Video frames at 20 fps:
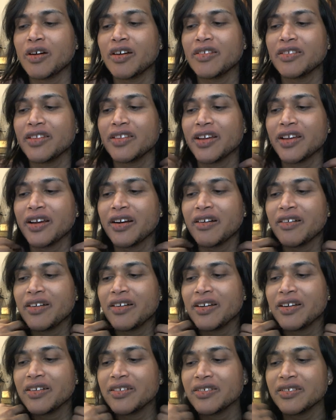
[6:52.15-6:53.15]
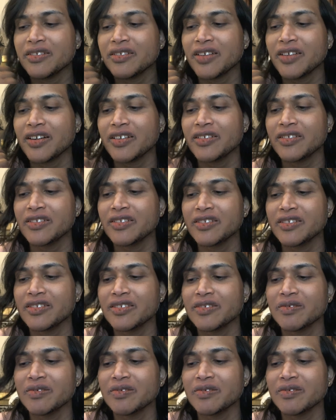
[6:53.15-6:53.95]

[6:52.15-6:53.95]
out there and